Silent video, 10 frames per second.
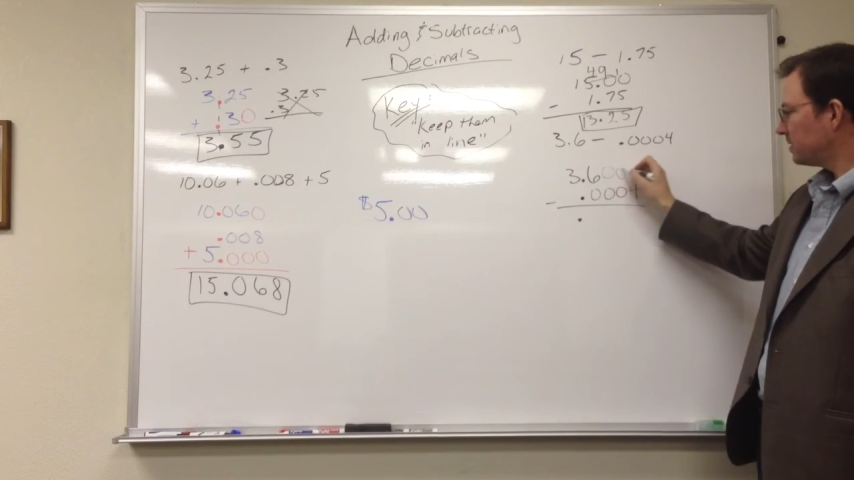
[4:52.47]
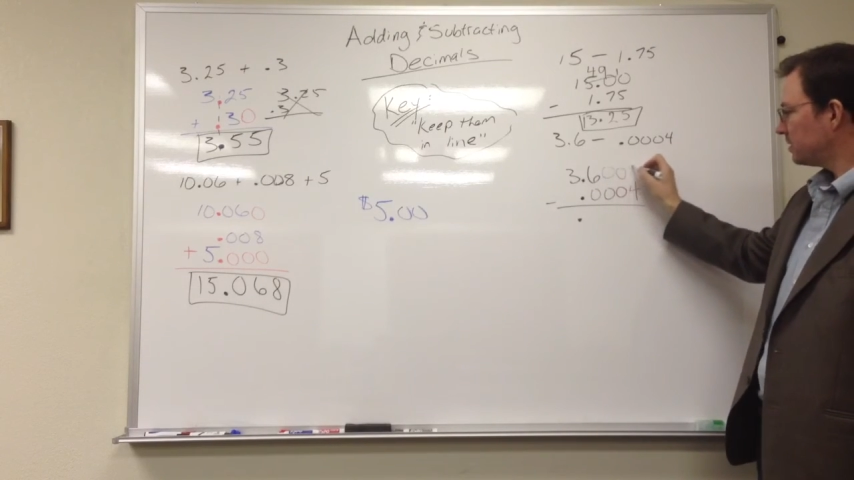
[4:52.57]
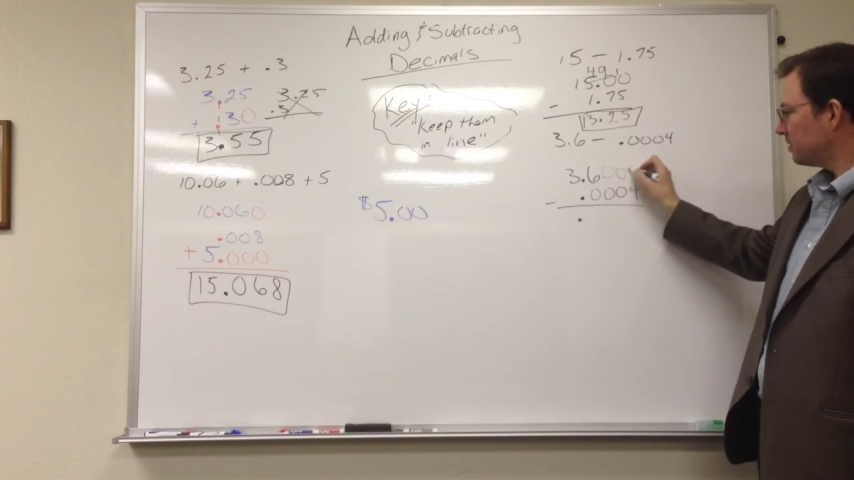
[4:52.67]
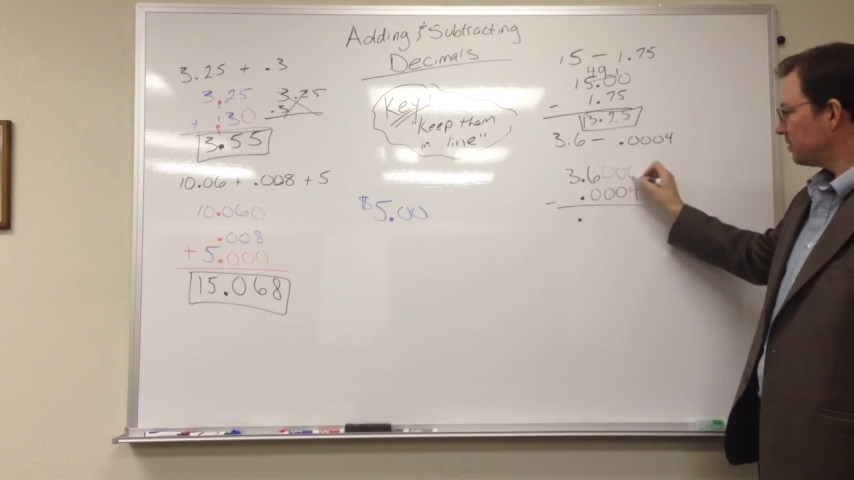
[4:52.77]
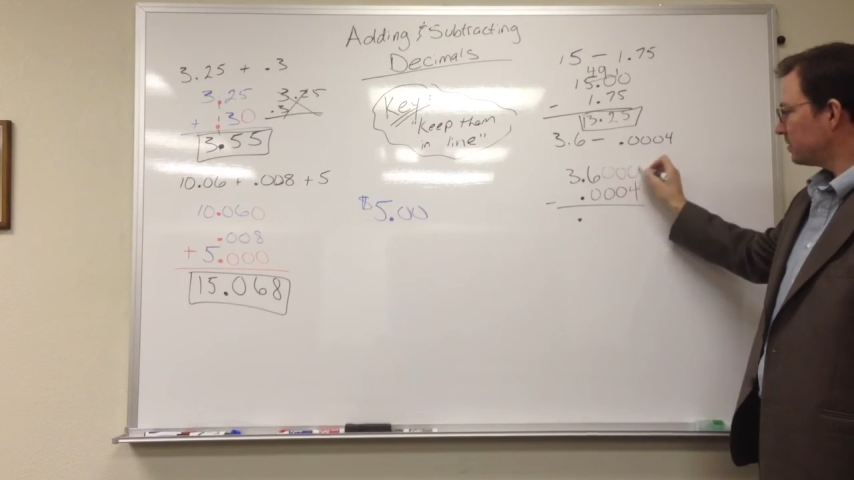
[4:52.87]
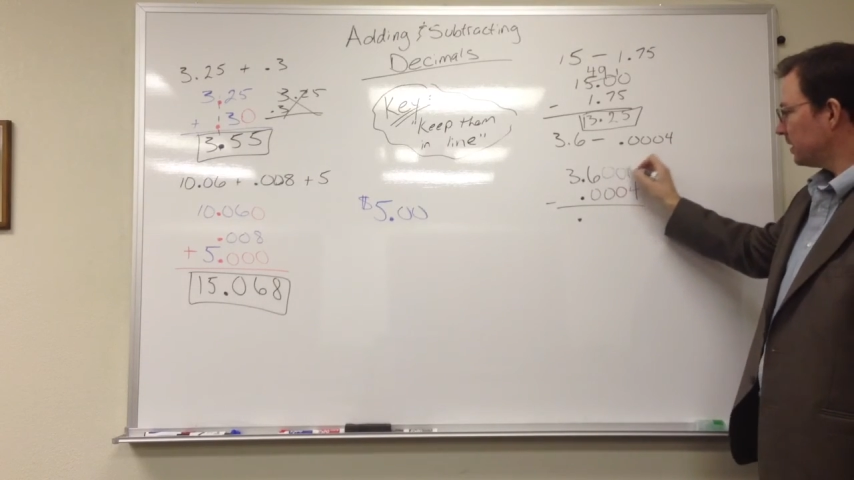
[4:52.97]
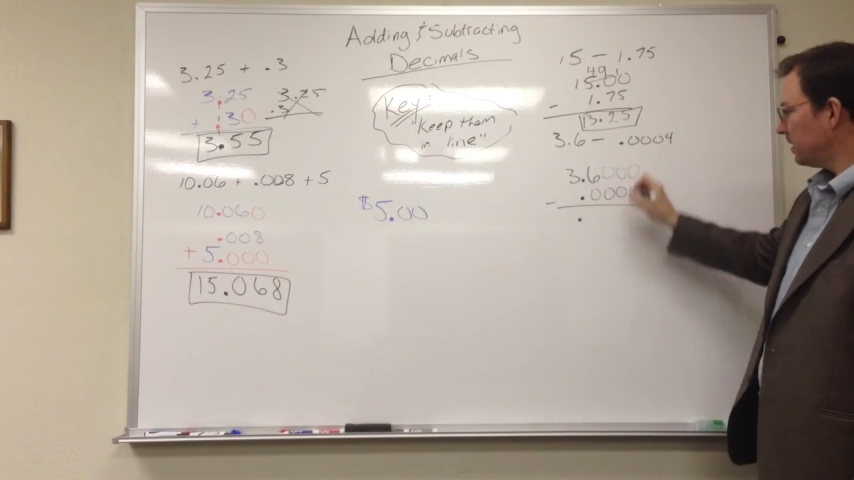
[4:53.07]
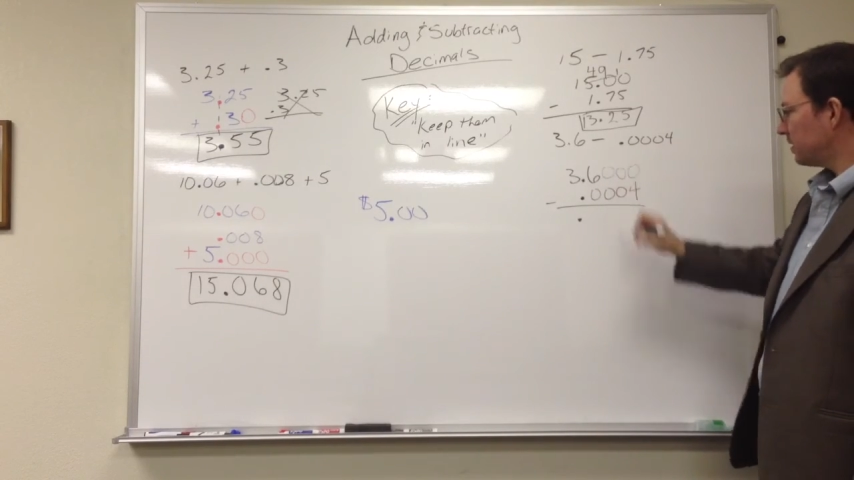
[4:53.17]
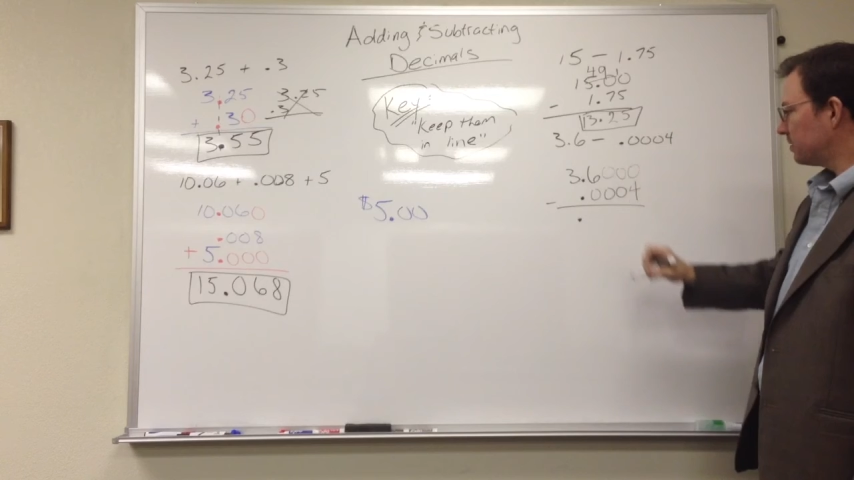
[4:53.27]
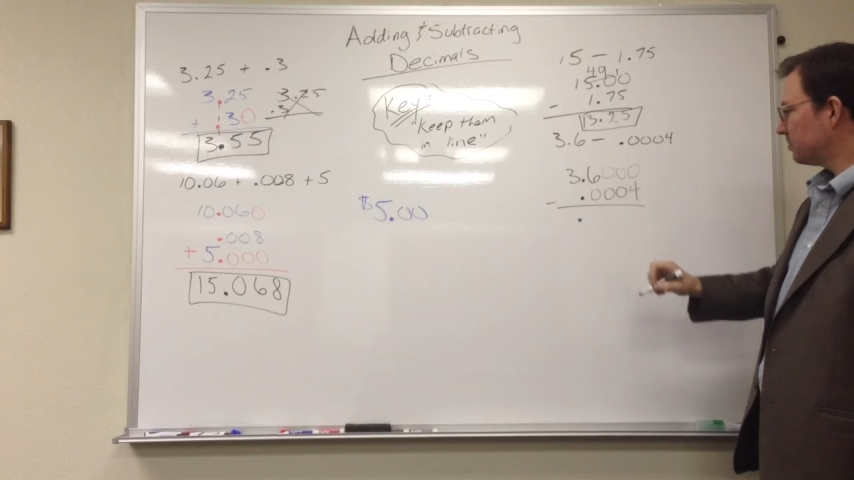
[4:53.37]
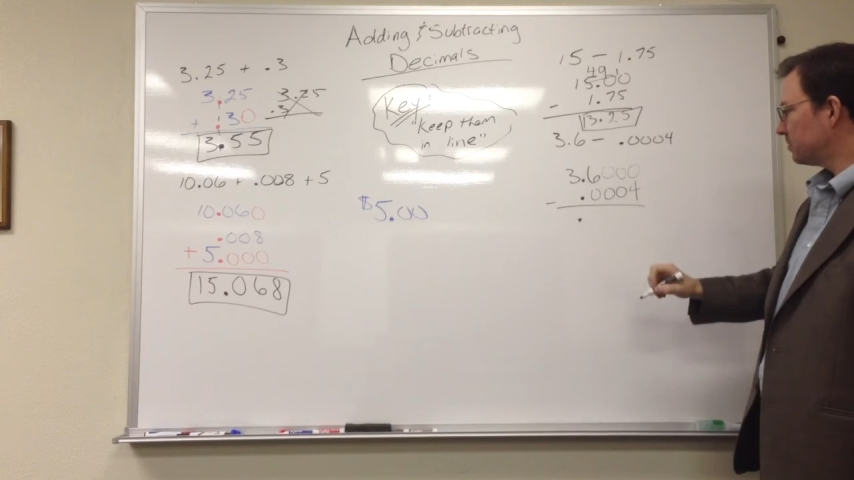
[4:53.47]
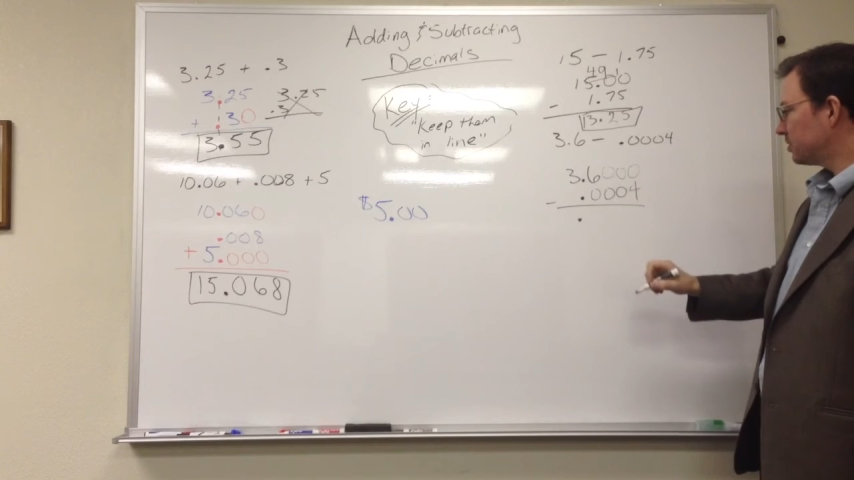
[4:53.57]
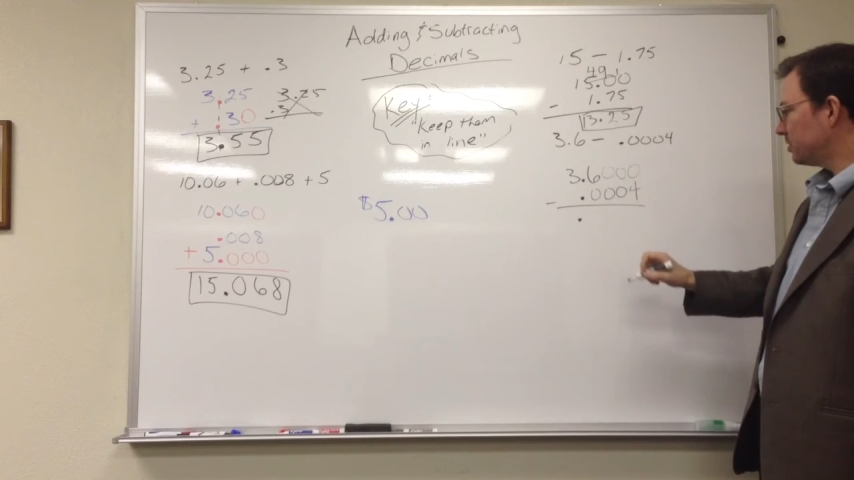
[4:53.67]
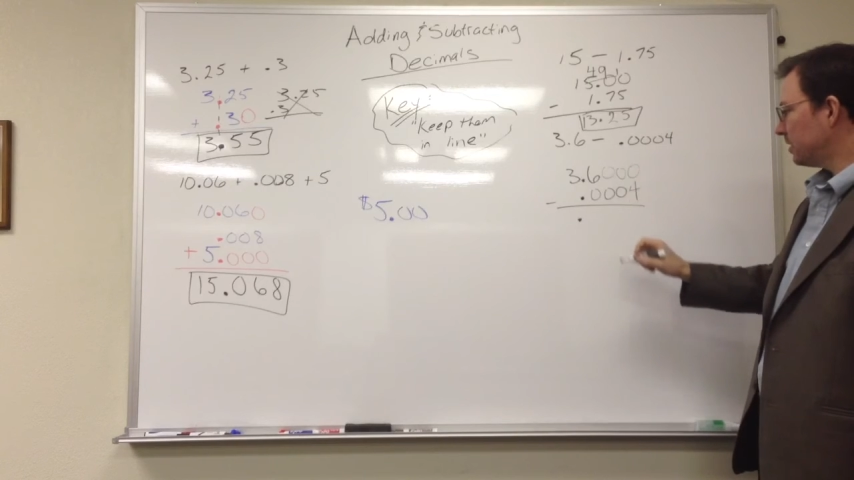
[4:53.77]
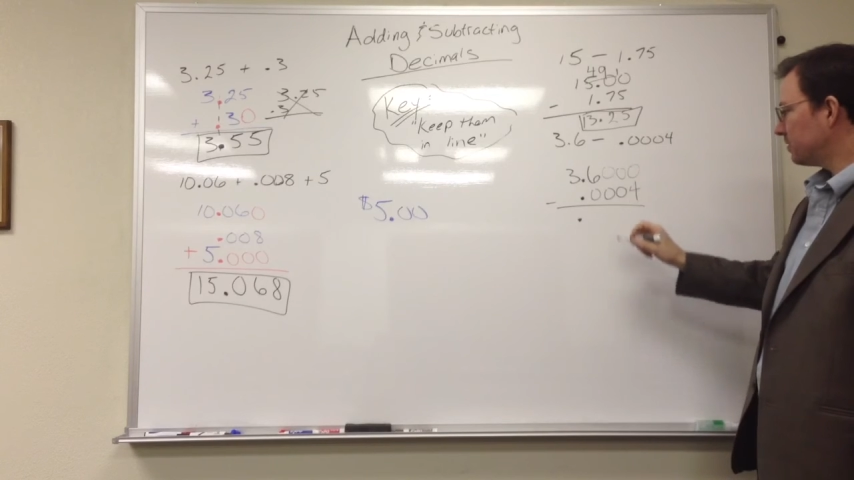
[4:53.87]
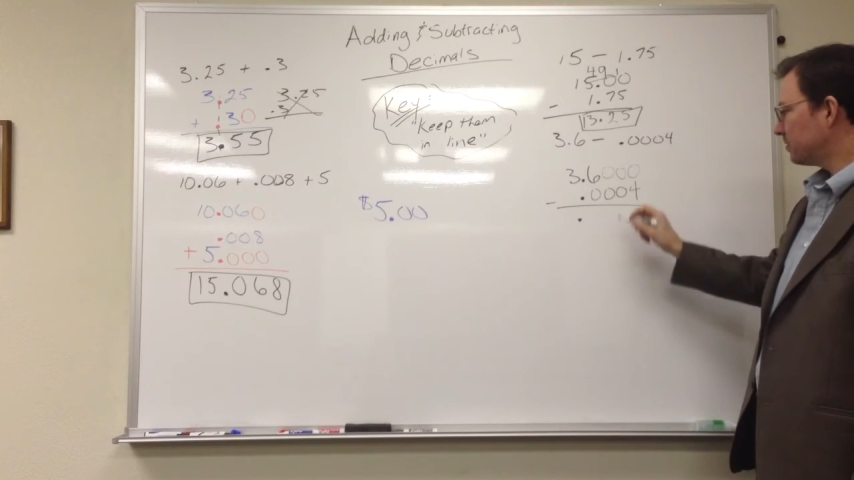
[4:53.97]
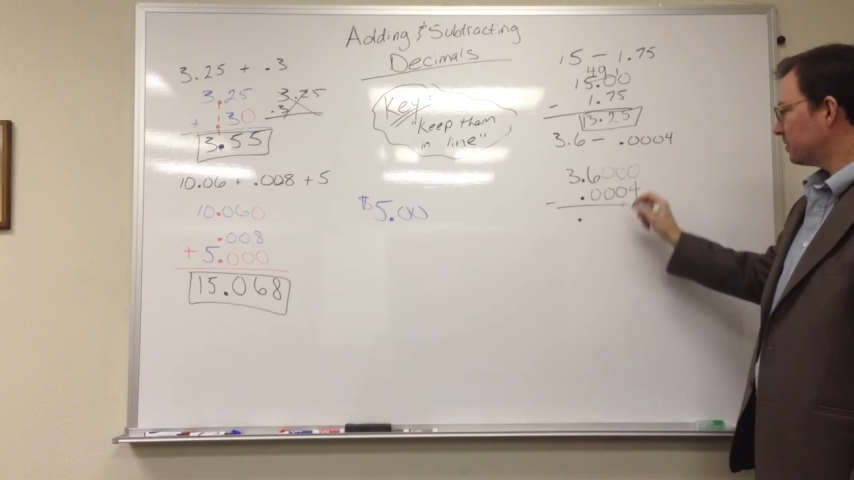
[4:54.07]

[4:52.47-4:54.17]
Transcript: zeros there. Sure enough.